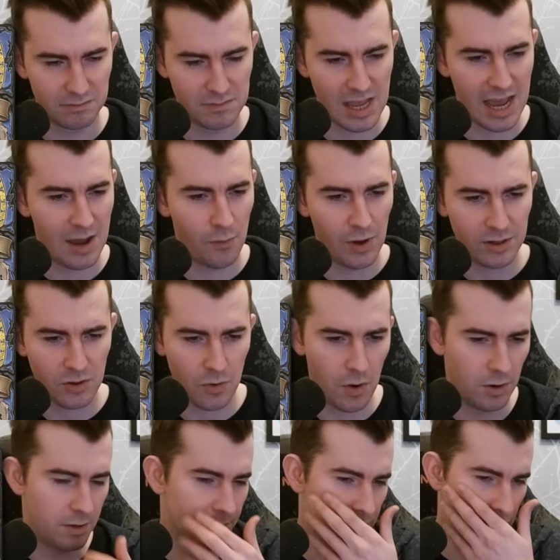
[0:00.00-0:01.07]
Yeah, 1
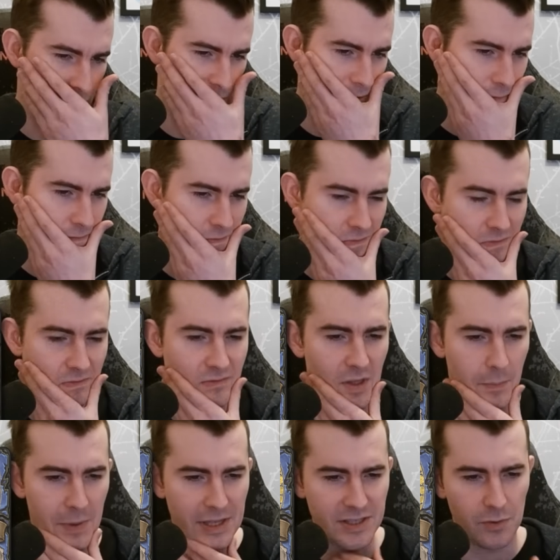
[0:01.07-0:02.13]
Chronom, sure.
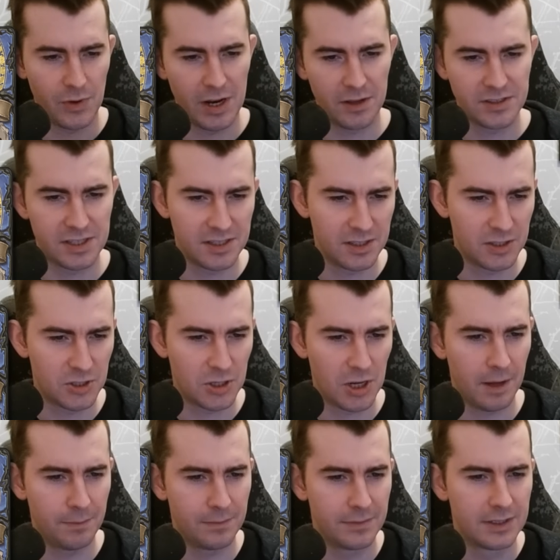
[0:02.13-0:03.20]
Depends on what else is in the
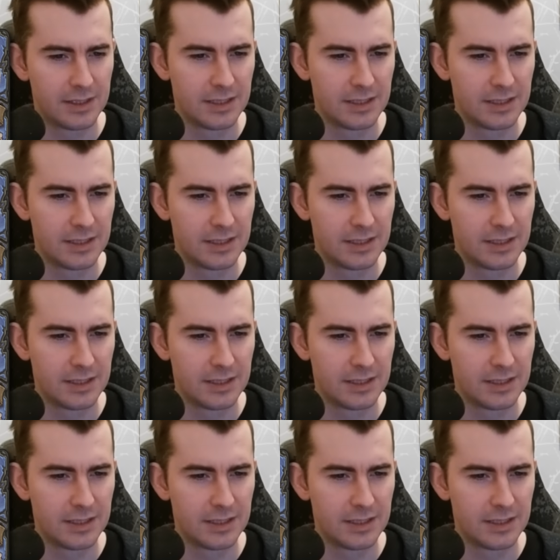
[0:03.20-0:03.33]
shop.